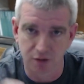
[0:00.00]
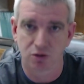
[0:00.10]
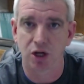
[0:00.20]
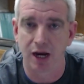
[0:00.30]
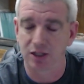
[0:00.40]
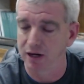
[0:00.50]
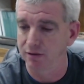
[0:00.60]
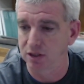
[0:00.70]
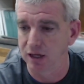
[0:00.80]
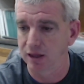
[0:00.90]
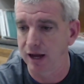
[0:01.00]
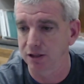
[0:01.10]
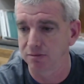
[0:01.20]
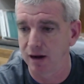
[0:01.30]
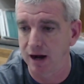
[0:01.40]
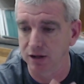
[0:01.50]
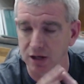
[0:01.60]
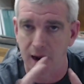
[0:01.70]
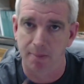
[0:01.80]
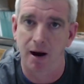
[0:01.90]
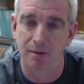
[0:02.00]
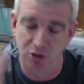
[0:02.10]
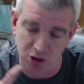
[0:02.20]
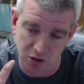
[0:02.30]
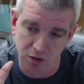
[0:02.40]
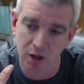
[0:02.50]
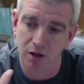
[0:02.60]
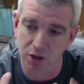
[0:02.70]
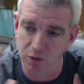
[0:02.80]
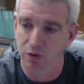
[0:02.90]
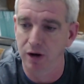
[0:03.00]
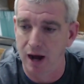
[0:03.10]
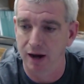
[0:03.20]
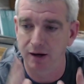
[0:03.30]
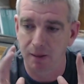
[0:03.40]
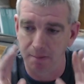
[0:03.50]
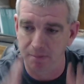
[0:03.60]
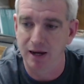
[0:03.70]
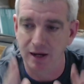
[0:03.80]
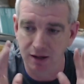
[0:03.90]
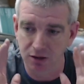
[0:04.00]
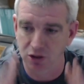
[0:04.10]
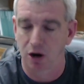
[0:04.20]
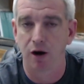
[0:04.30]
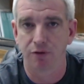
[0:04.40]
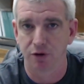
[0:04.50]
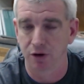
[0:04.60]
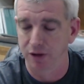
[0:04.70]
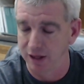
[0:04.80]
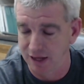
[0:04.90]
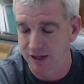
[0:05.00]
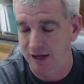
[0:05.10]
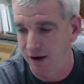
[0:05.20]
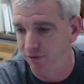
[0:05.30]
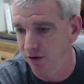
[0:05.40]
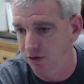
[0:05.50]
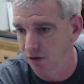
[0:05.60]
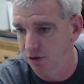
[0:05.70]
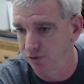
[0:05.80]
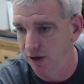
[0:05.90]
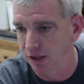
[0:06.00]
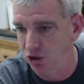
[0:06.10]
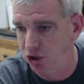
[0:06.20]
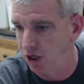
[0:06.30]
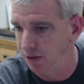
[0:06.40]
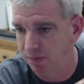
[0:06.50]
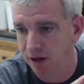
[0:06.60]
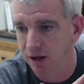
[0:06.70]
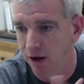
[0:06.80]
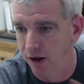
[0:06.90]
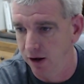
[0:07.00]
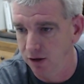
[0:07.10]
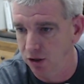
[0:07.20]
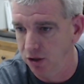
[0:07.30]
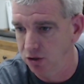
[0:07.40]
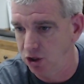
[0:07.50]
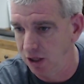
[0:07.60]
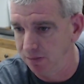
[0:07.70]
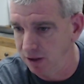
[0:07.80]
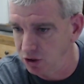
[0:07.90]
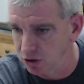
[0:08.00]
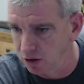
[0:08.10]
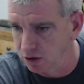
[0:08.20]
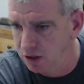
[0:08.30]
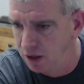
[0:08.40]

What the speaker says: Change it every 10,000 miles. I promise you, you will not be sorry for doing that. That cat filter is cheap, good, cheap insurance.